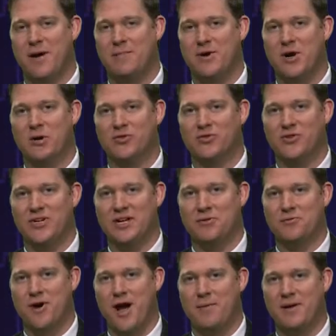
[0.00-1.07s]
I'm your host, Nick
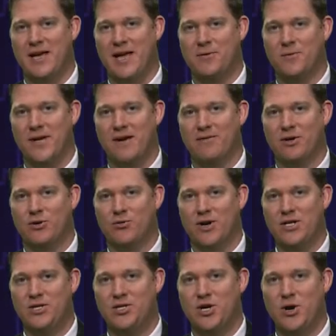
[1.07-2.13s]
Robbie, and we have a
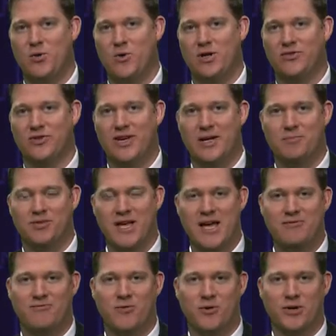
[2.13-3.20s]
great show once again
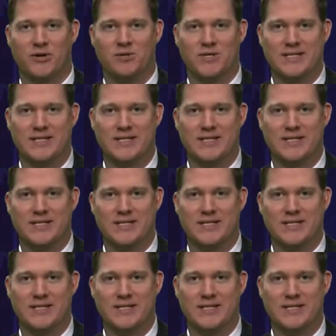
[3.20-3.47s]
planned for you.